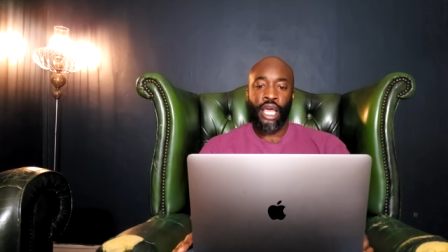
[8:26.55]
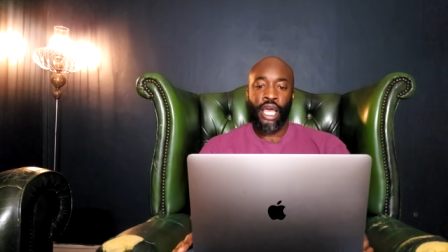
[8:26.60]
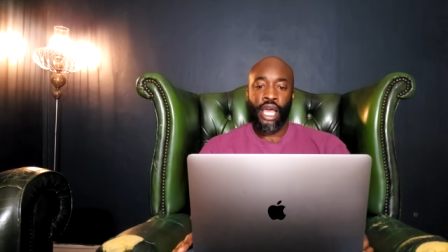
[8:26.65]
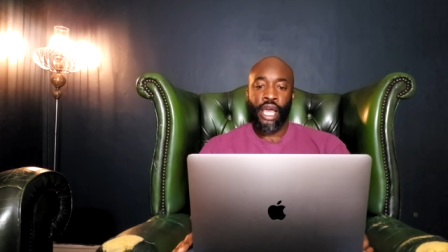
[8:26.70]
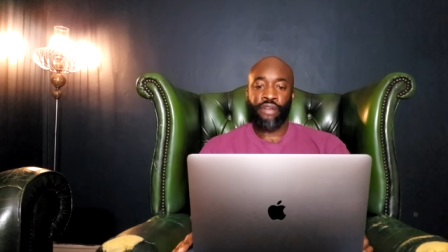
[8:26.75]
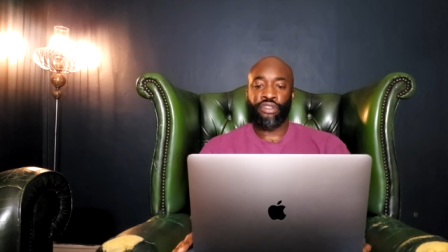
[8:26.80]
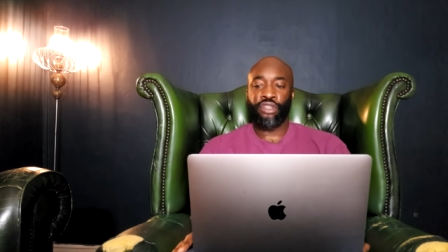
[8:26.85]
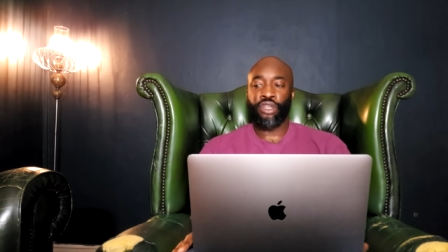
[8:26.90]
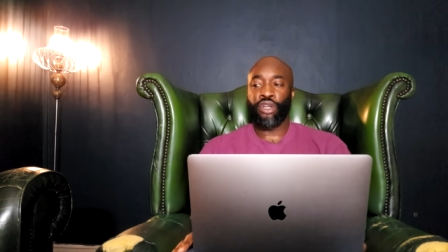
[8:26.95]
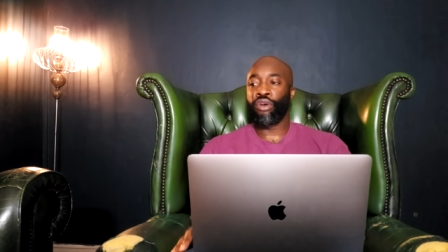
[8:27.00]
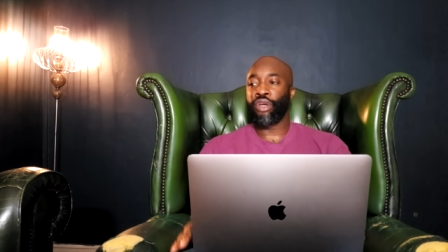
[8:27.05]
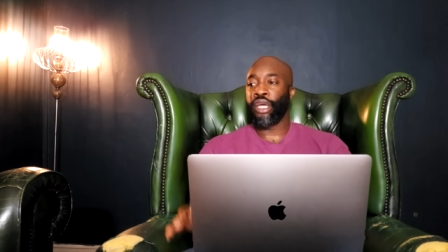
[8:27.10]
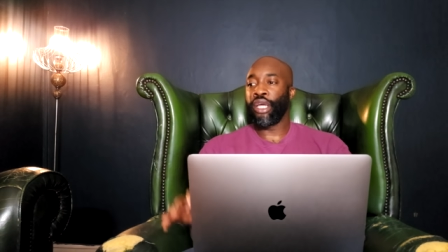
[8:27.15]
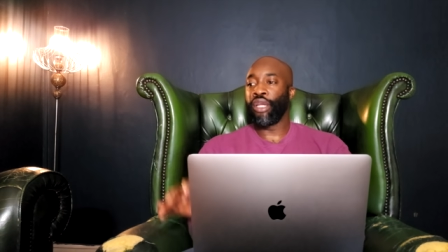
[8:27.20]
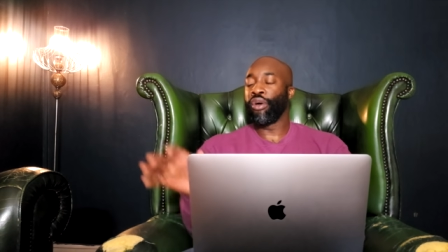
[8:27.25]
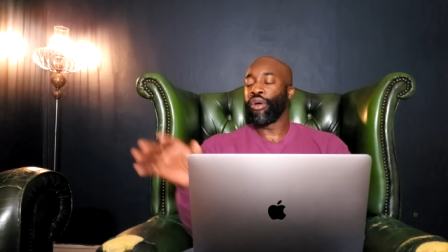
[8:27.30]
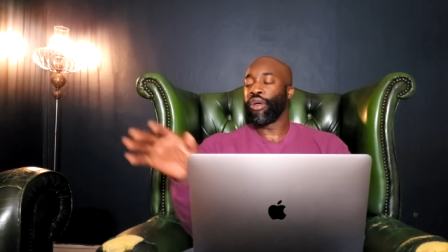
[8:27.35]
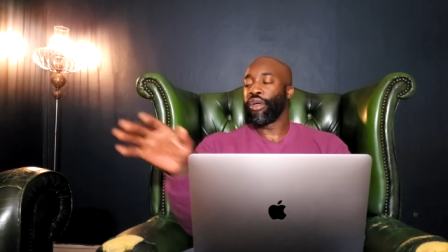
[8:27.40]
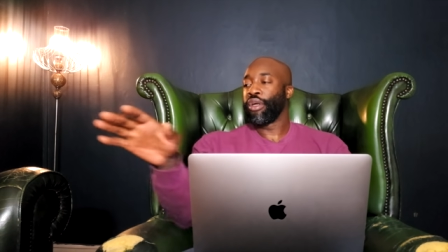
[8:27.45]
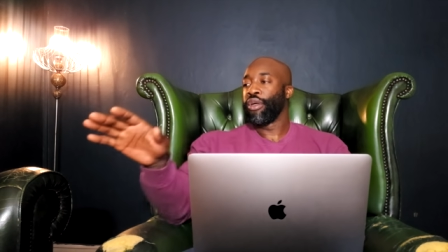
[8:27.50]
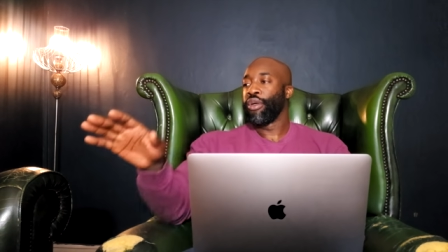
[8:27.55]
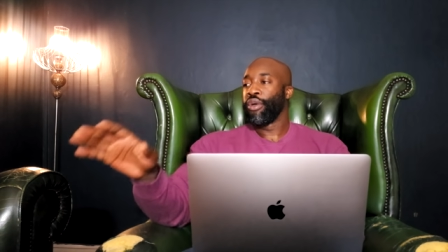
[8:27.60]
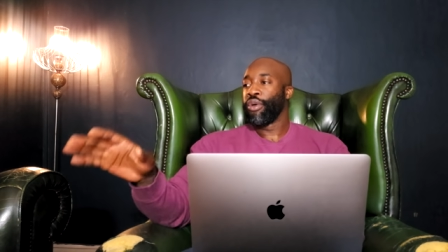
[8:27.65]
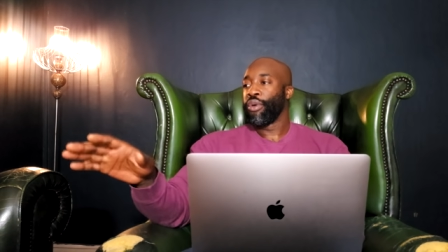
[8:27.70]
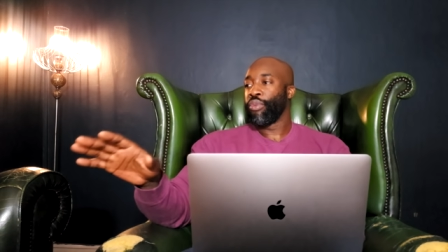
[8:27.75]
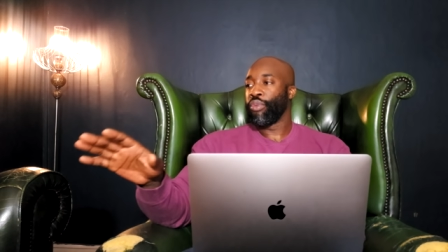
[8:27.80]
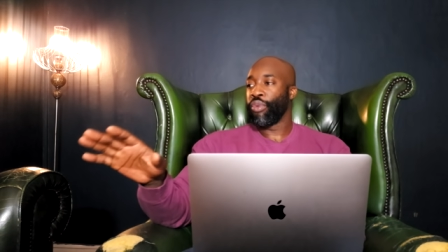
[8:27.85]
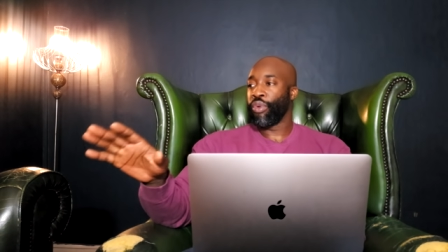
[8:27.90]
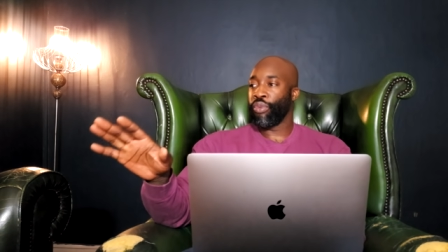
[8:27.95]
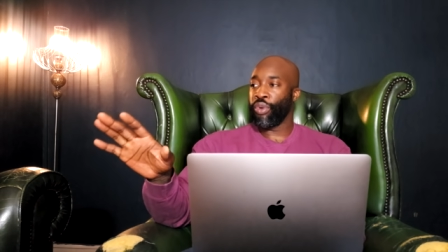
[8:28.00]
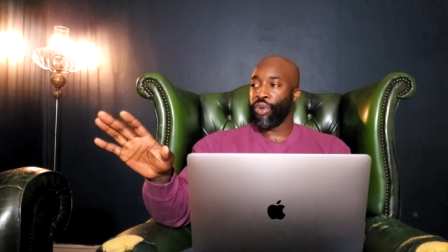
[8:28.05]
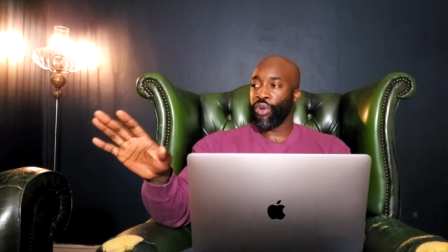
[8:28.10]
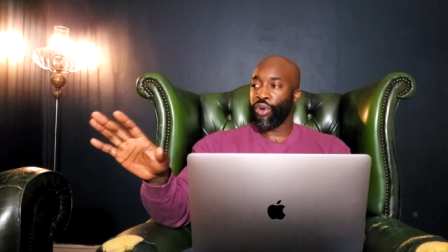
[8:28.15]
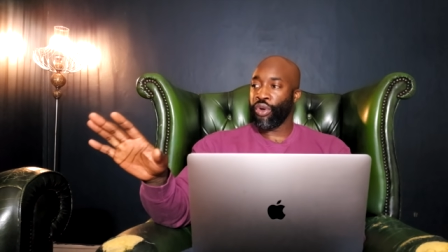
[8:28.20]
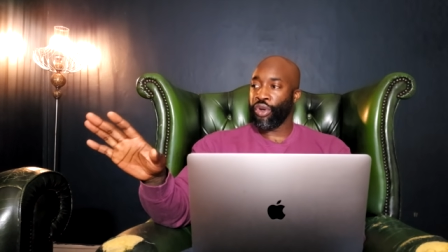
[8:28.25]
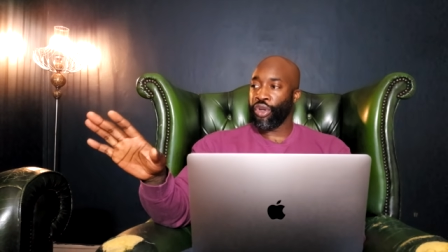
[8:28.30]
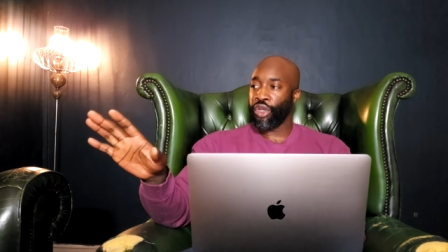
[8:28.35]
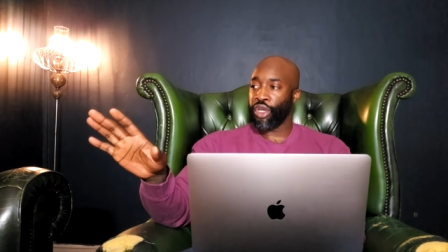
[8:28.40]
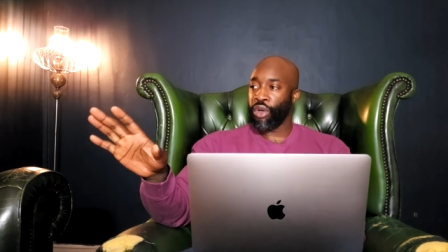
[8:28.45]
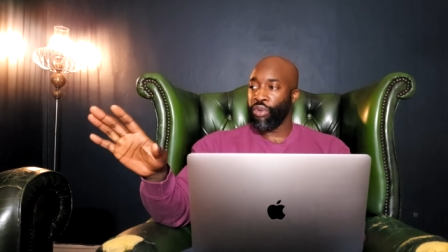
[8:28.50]
have said, okay, look, we're not
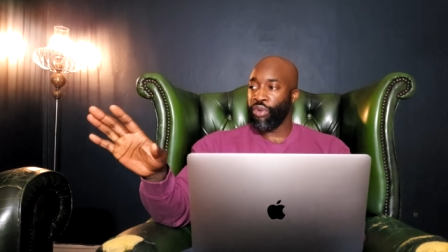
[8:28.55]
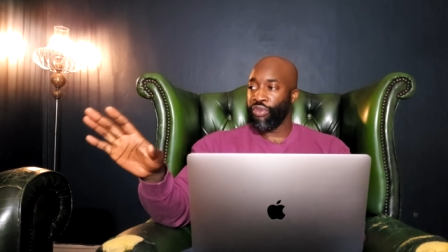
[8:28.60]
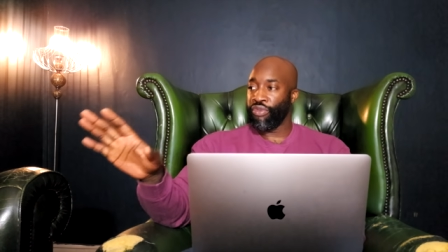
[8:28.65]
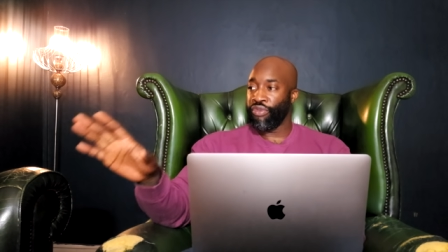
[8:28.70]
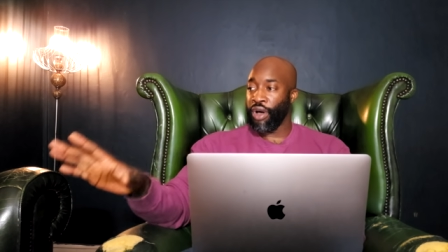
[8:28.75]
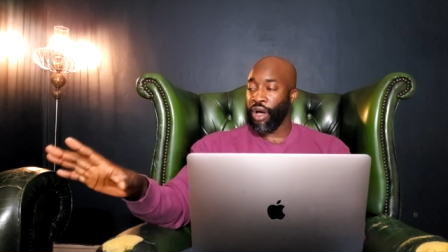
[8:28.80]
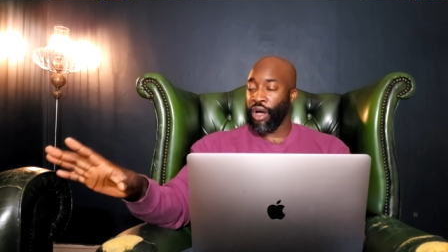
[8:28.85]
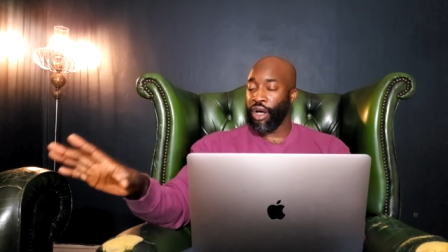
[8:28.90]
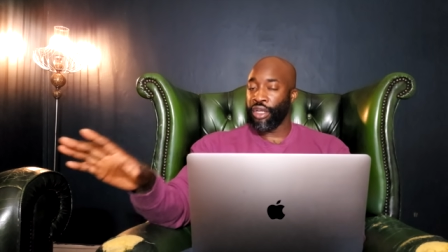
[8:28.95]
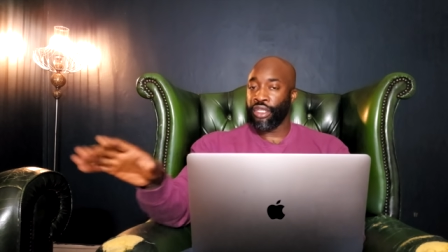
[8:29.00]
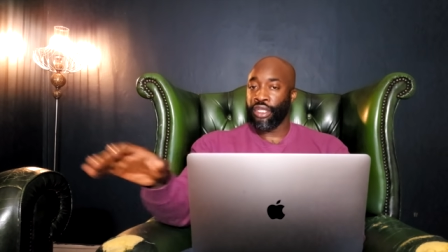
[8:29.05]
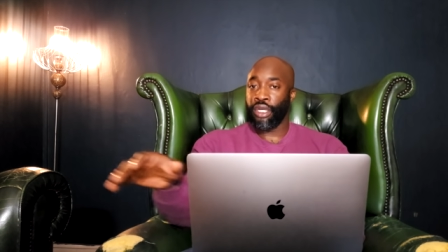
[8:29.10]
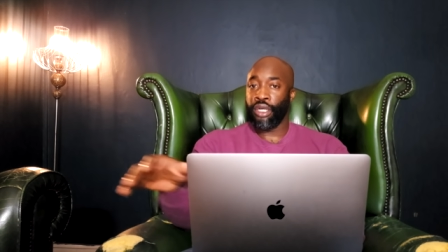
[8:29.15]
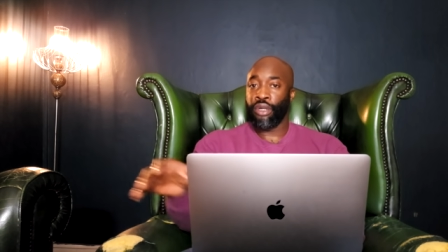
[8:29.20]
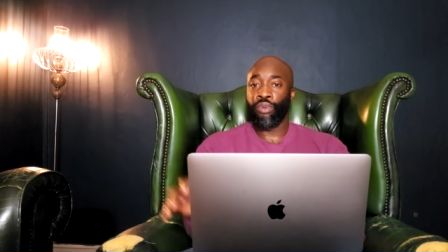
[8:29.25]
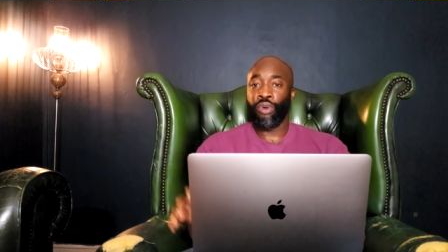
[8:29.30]
going to go with VADA.